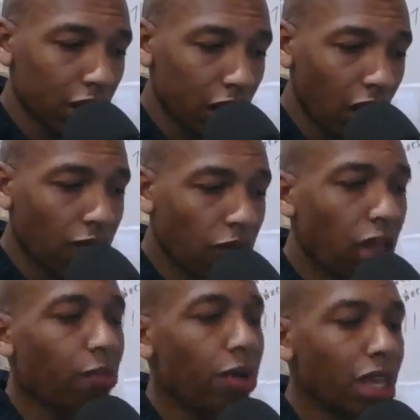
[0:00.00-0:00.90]
He
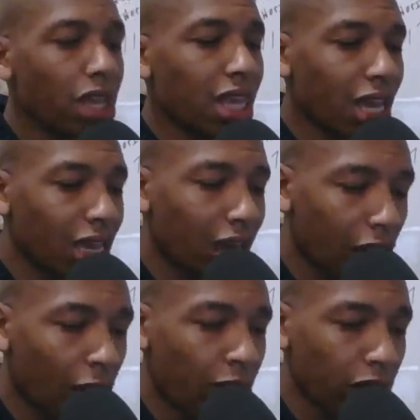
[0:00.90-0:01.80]
really believed that he
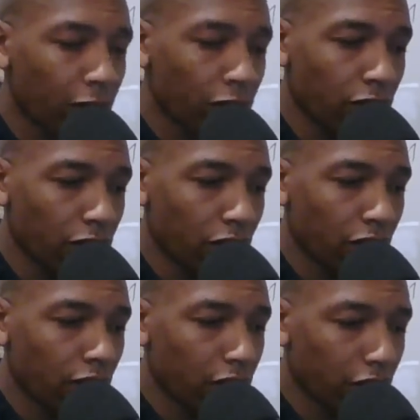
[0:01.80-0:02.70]
helped people.
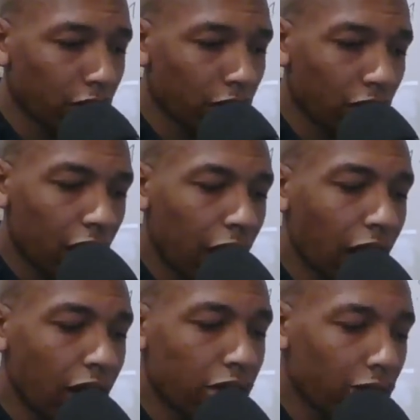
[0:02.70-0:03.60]

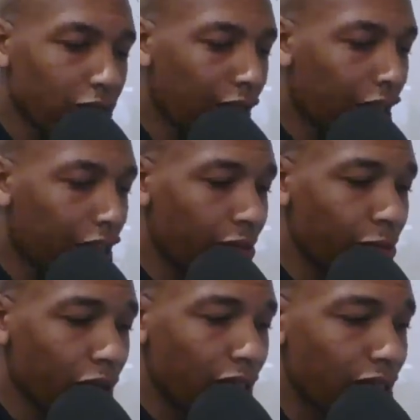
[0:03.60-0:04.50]
He thought that his
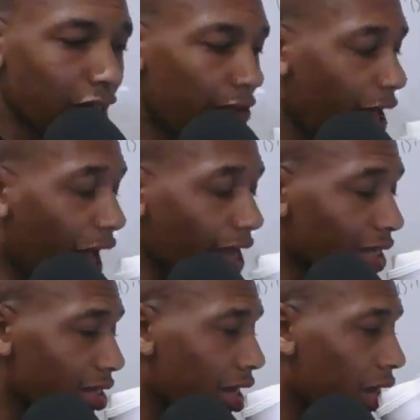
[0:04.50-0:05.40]
military, I
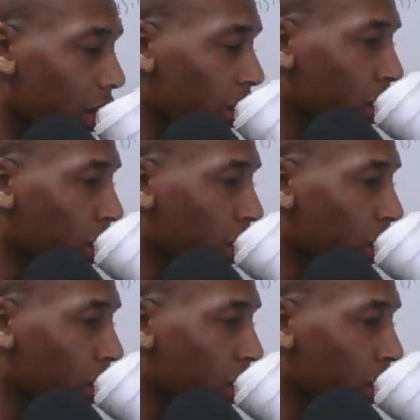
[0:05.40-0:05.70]
could see